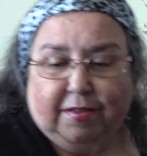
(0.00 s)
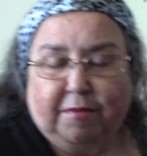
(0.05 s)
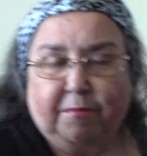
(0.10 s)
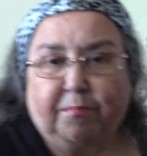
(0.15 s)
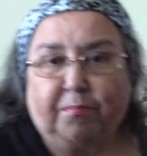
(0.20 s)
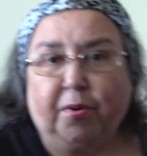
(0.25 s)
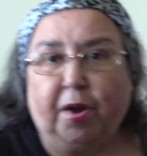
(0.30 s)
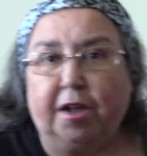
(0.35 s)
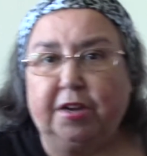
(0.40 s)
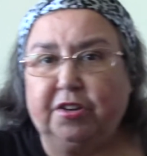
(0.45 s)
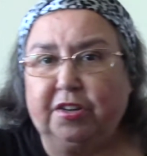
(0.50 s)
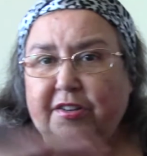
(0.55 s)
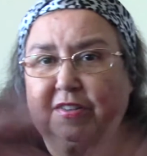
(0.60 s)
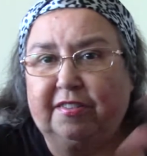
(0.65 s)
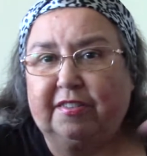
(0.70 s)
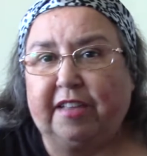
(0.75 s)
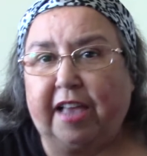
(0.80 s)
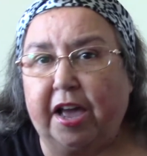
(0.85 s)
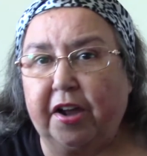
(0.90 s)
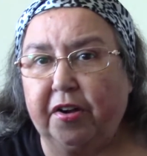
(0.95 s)
projects
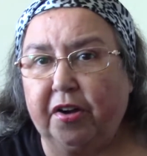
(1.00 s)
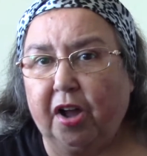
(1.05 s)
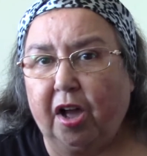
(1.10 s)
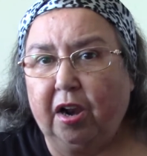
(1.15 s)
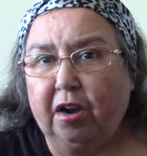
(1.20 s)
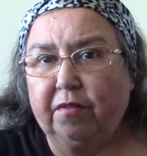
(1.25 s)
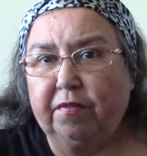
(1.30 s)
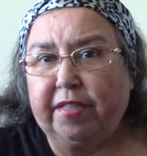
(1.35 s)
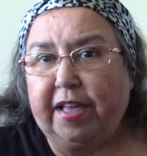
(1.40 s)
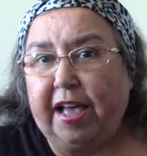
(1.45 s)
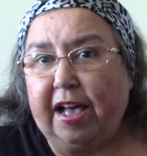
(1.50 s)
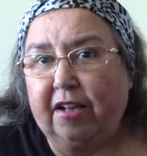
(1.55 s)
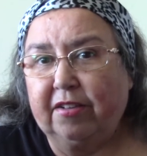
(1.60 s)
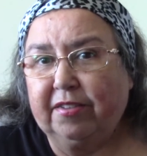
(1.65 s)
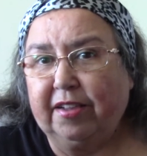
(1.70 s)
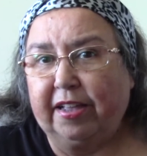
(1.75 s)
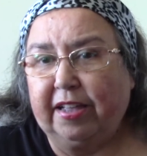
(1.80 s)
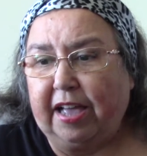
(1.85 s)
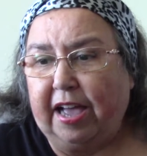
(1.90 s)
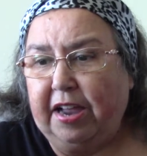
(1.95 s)
scattered all over the house
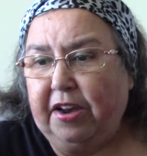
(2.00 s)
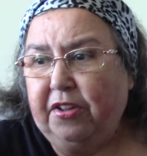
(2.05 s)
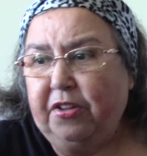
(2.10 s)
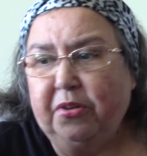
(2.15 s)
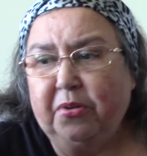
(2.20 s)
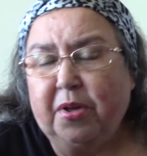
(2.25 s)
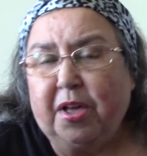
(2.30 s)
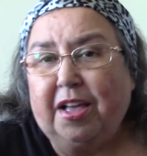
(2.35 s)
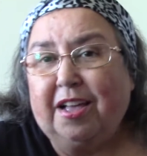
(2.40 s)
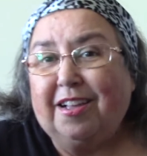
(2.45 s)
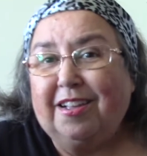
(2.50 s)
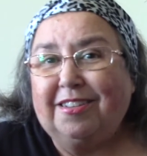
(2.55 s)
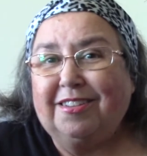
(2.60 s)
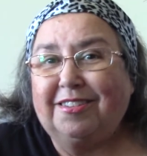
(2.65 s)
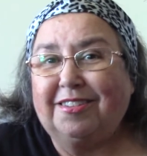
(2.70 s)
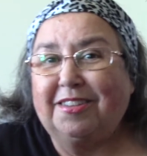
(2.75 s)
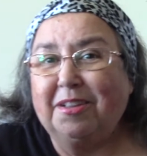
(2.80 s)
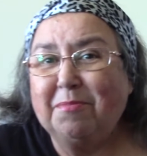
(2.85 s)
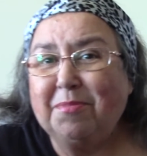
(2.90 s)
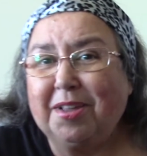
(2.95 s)
like I do,
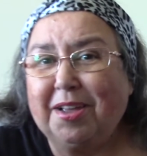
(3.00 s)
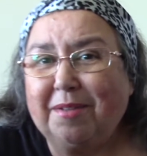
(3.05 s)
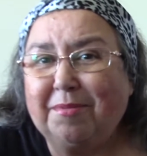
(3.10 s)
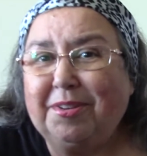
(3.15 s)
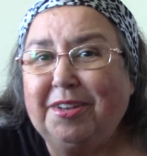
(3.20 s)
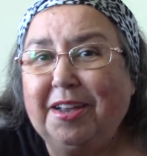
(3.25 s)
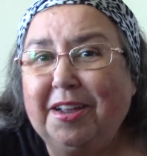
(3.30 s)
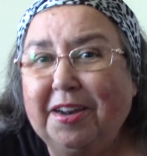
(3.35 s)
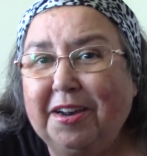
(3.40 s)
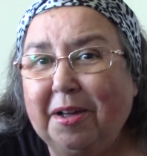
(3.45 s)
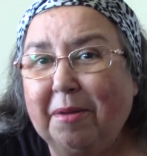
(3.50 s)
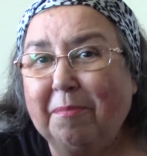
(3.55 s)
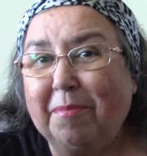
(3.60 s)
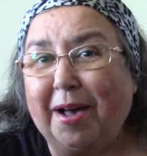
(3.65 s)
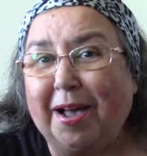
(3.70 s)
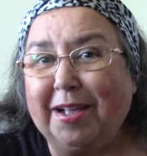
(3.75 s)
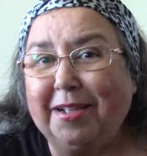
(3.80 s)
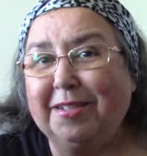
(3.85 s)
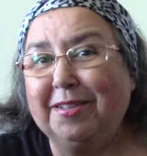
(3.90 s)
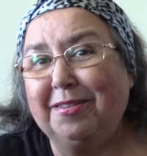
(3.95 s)
sometimes you end up
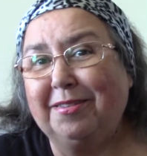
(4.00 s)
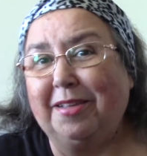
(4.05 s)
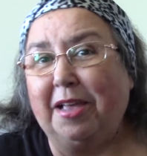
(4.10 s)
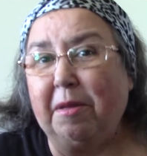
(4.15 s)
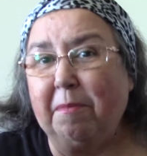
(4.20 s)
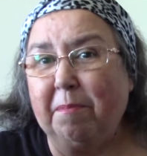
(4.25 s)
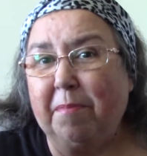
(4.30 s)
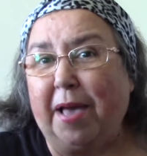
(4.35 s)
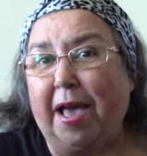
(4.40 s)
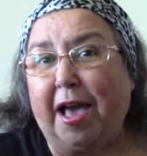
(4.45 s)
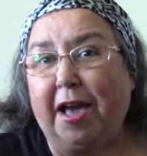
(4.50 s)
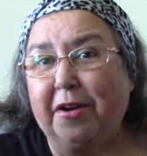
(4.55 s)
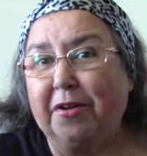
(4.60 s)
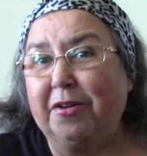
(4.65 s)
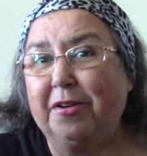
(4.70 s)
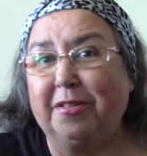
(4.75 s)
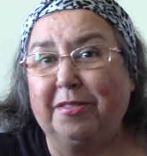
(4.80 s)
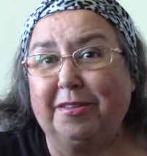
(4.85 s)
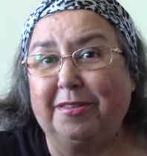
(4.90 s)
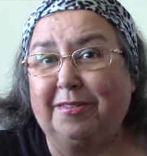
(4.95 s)
buying the same
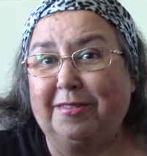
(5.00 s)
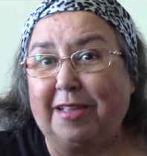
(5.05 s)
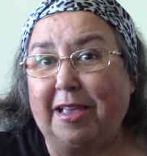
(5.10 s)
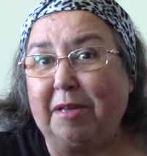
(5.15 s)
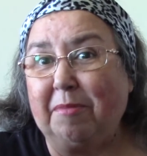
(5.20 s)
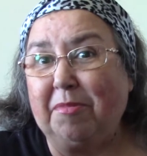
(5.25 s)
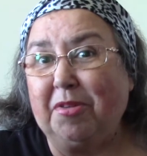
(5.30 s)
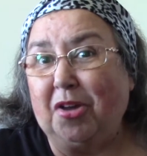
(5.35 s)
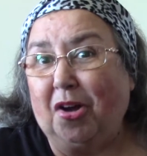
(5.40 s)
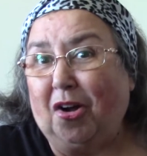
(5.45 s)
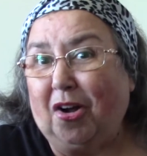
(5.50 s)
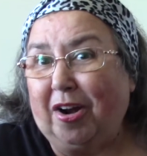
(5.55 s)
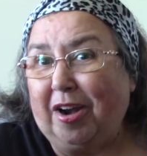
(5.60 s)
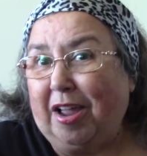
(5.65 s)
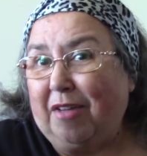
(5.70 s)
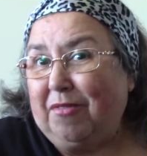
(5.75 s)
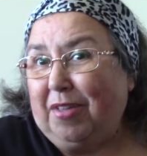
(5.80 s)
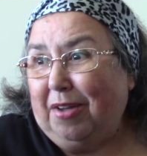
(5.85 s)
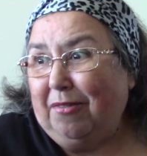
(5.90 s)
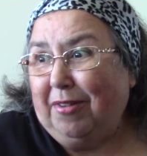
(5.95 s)
pattern or the same yarn.
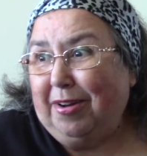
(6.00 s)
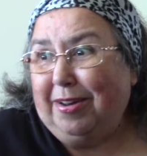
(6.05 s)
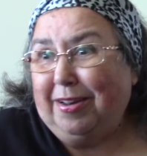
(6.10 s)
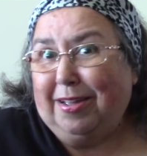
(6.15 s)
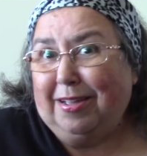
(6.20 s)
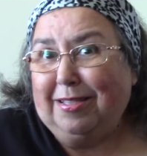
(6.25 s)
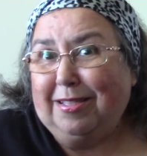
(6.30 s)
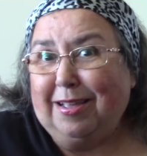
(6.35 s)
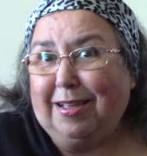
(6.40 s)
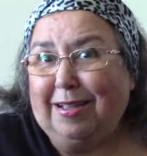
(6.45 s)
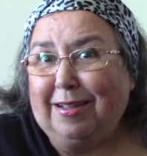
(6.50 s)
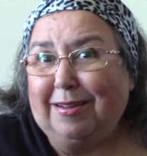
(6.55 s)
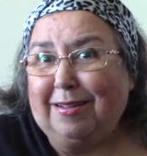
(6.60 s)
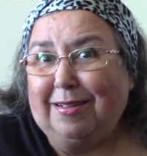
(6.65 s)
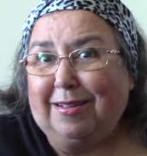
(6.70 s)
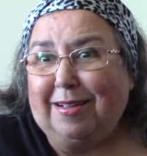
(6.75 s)
Have you ever done that?